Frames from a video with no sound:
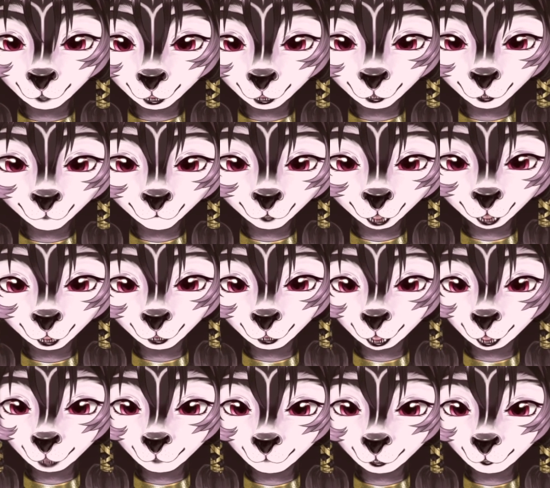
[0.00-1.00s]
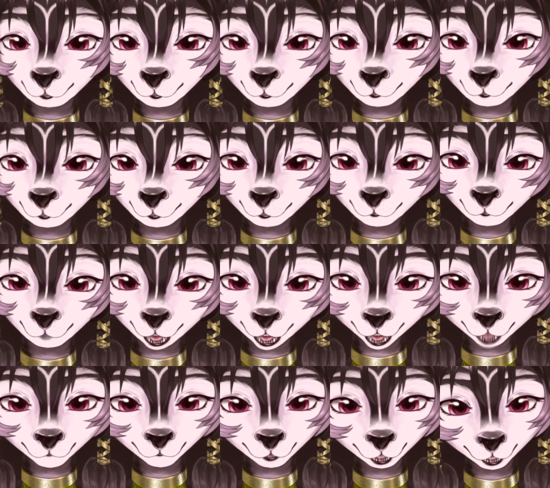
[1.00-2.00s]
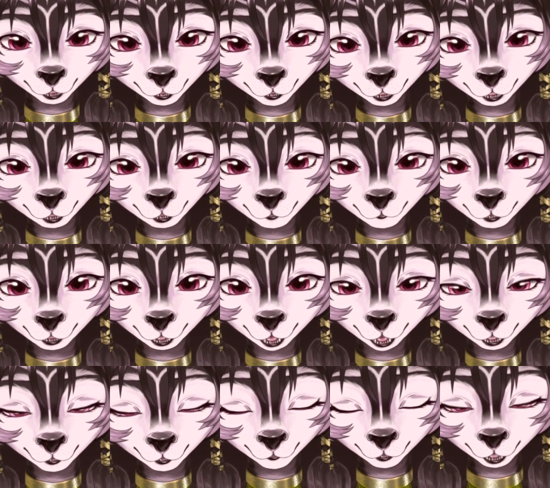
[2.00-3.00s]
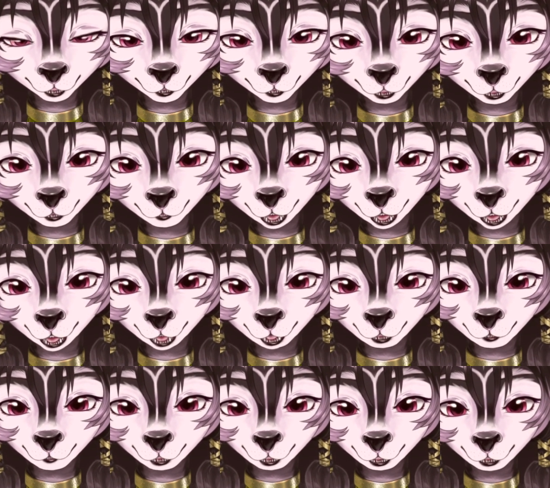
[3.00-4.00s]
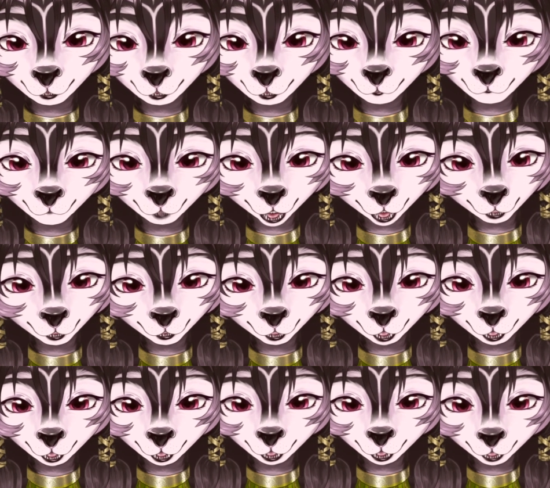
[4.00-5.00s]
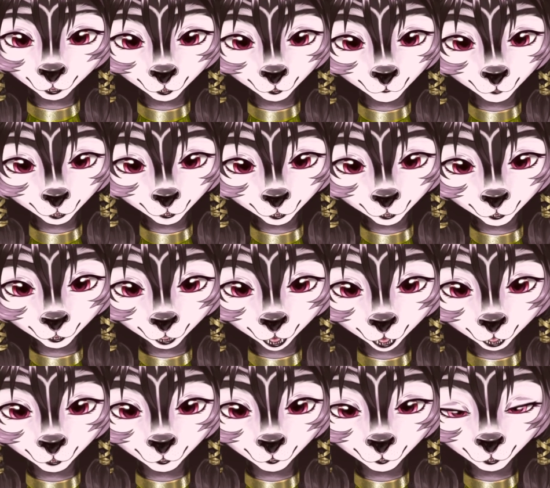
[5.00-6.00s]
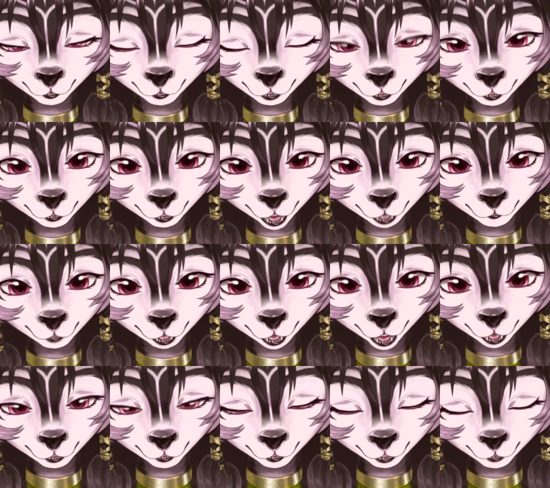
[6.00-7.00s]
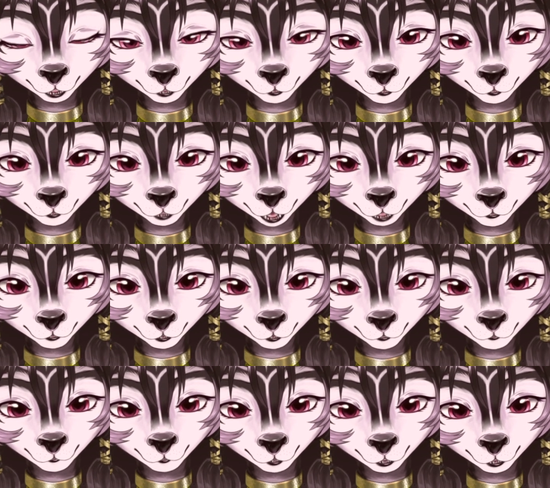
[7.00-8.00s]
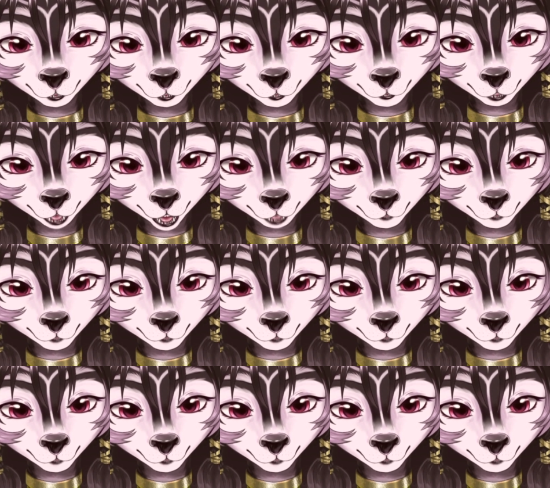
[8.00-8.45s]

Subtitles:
of you may have heard of a rule of thumb called Hanlon's razor, which states, never attribute to malice